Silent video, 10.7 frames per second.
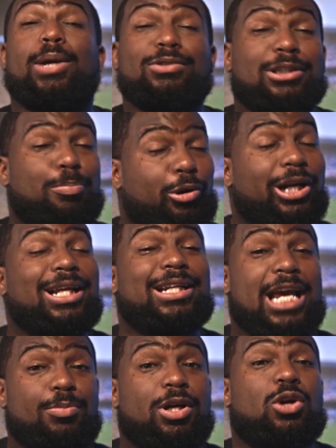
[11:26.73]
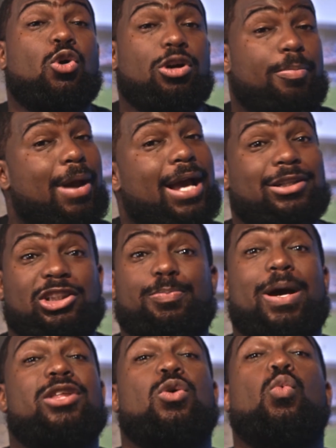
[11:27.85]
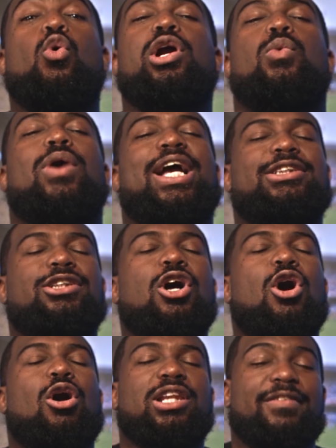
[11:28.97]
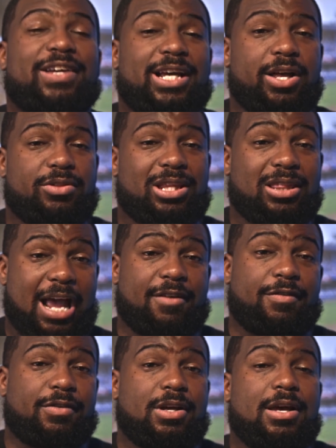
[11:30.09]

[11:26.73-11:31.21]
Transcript: He was a pretty damn good quarterback in spite of the war he waged on living a healthy life.